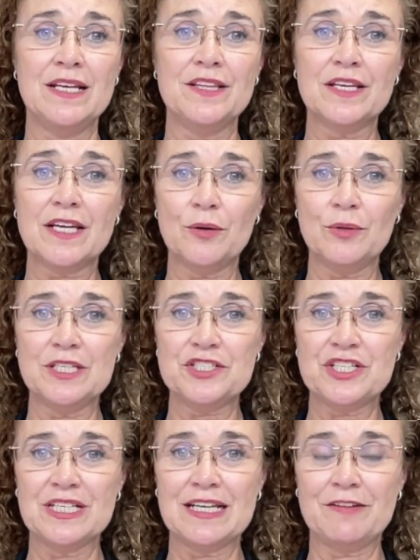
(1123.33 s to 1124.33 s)
The
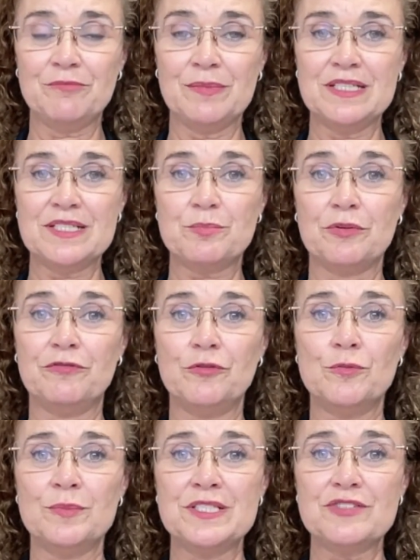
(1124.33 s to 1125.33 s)
coalition government's
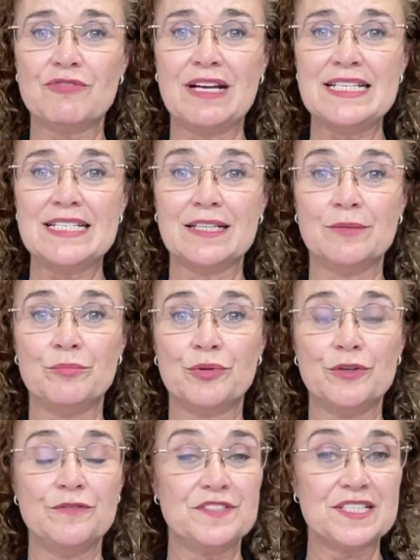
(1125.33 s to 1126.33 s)
performance rating
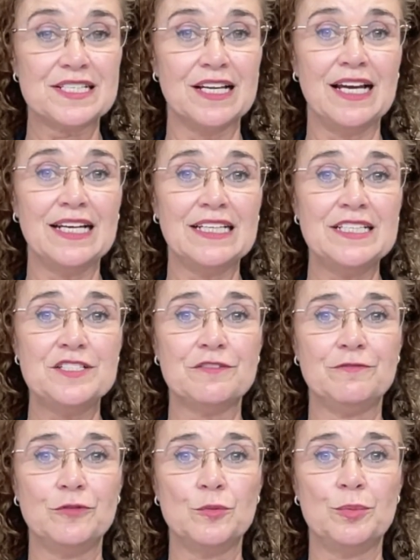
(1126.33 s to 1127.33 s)
improved slightly to
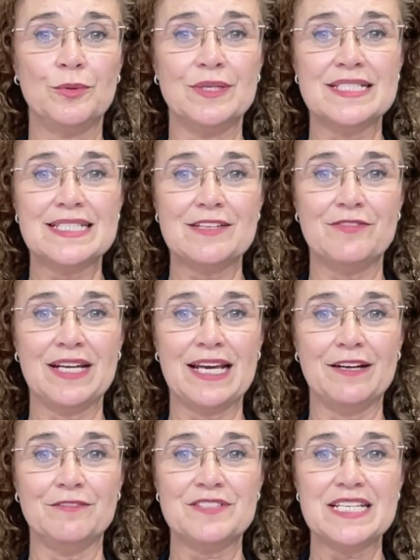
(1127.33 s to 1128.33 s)
4.7
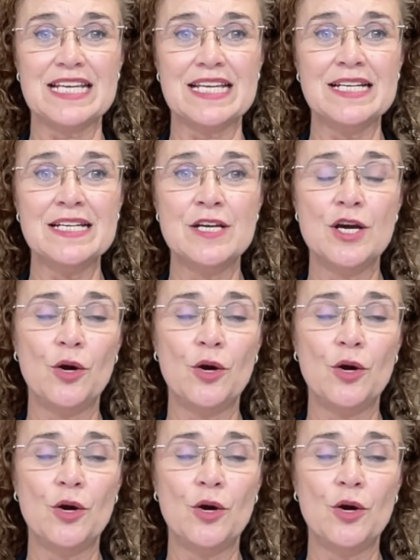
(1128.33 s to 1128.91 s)
out of 10,